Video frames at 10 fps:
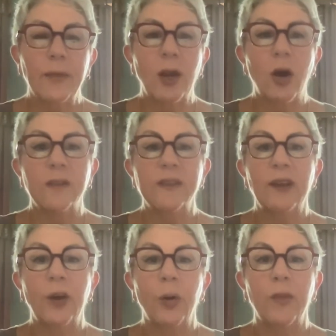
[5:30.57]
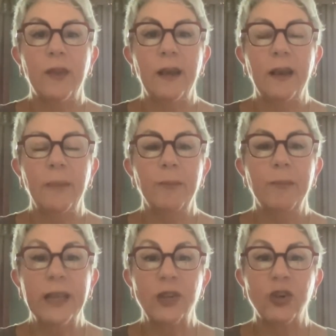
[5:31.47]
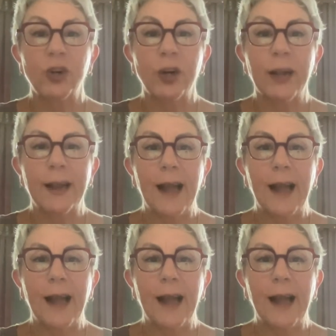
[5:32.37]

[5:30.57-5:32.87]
but also the pleasure and